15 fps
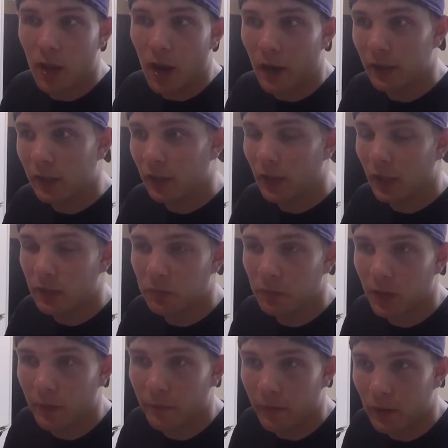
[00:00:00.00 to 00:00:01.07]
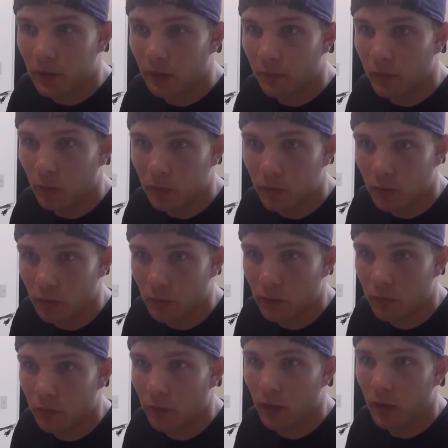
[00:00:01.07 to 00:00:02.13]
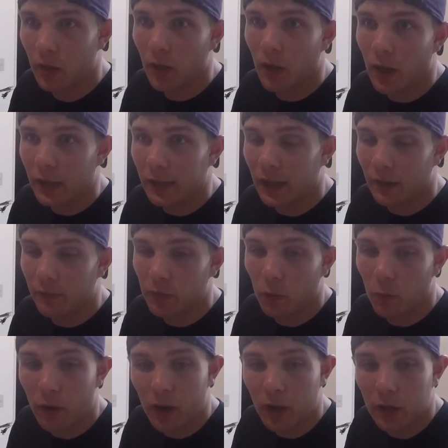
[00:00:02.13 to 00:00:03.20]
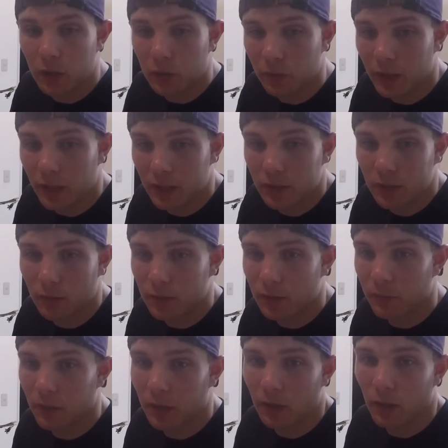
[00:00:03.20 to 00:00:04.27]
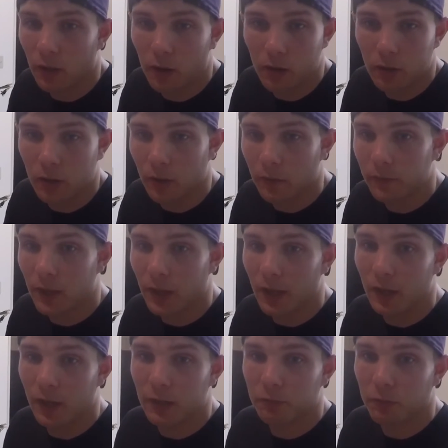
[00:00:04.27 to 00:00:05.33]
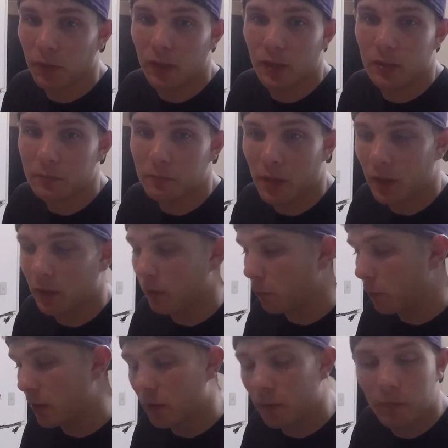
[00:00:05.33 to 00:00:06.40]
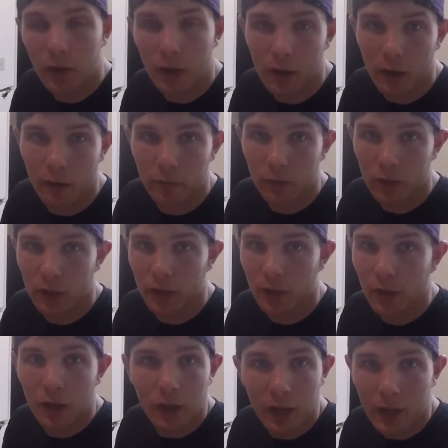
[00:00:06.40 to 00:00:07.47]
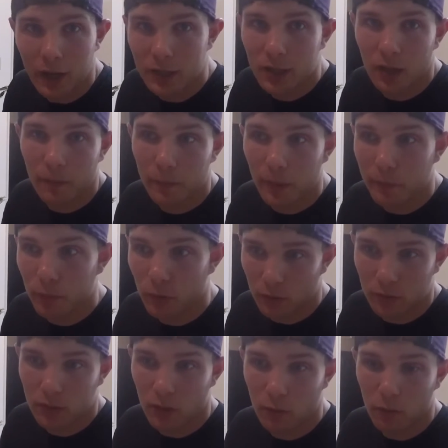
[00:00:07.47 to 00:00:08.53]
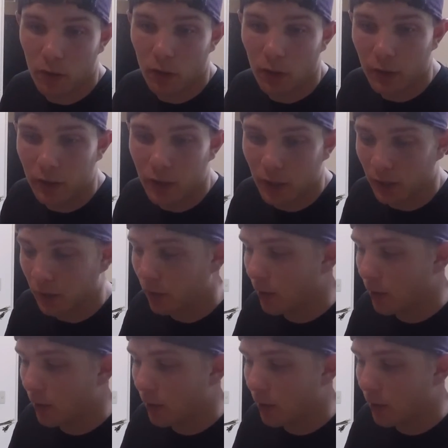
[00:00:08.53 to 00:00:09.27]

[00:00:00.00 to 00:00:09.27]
I think that's really effective to a certain degree. I think after a while you heat soak something long enough that it really doesn't matter what you've got covering it. It's going to be producing quite a lot of heat.